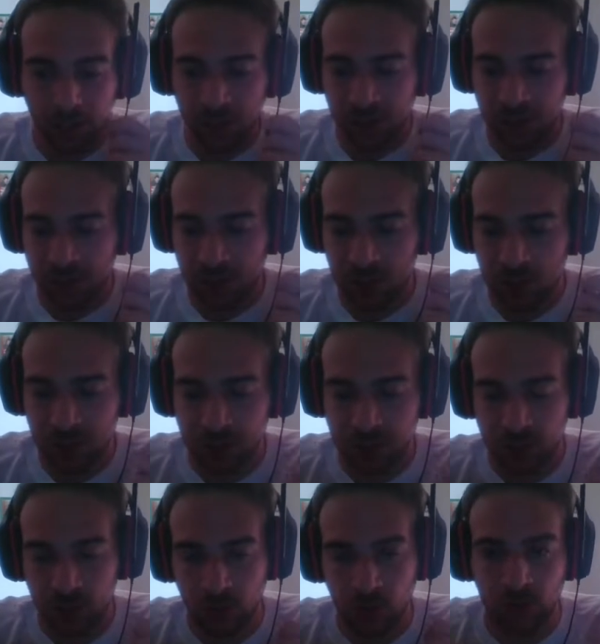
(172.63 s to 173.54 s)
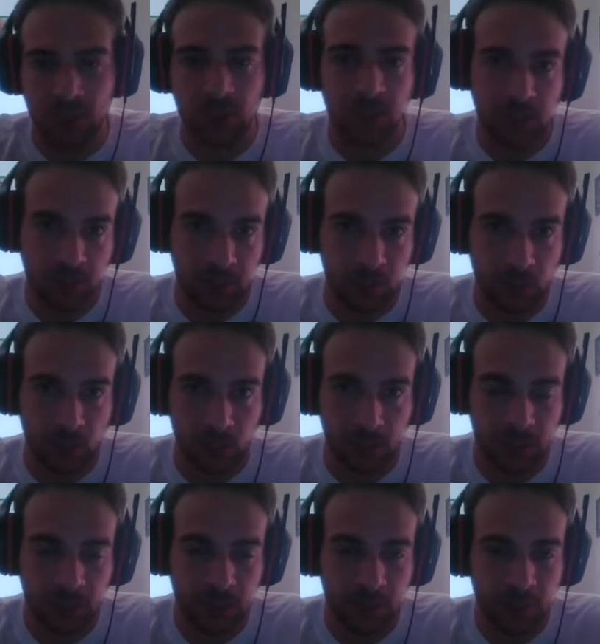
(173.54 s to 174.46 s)
fetches do not interact well
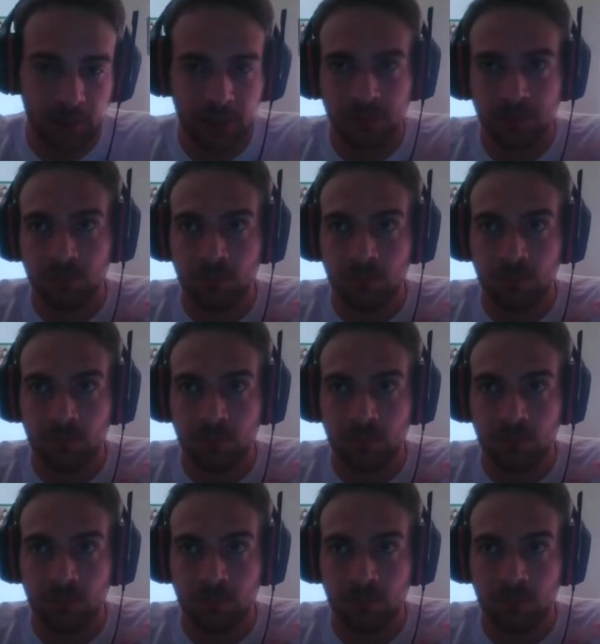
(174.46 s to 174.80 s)
with it,